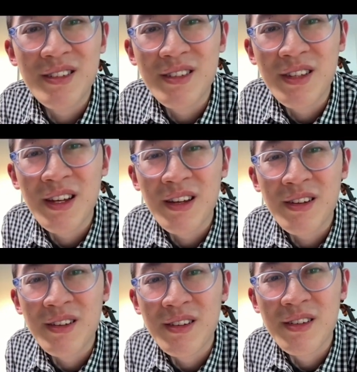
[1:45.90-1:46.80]
Yeah.
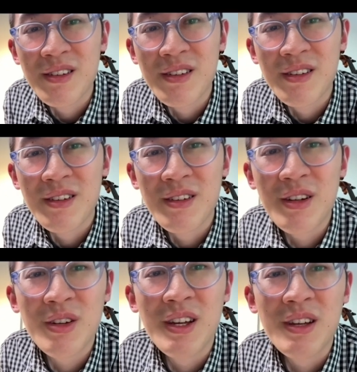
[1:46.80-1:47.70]

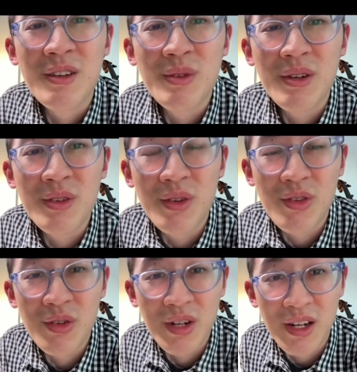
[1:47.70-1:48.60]
Okay. Well, you can
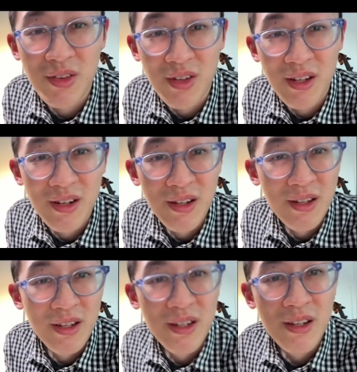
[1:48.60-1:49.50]
still kind of see it.
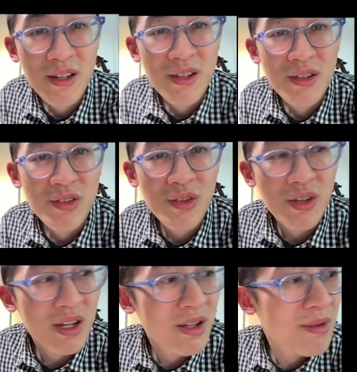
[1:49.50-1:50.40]
So you
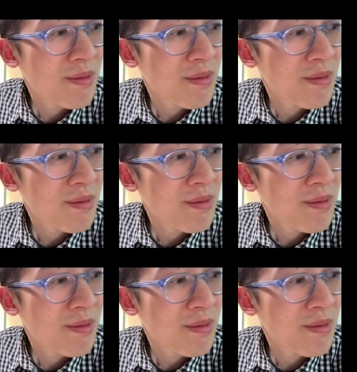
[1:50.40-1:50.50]
got...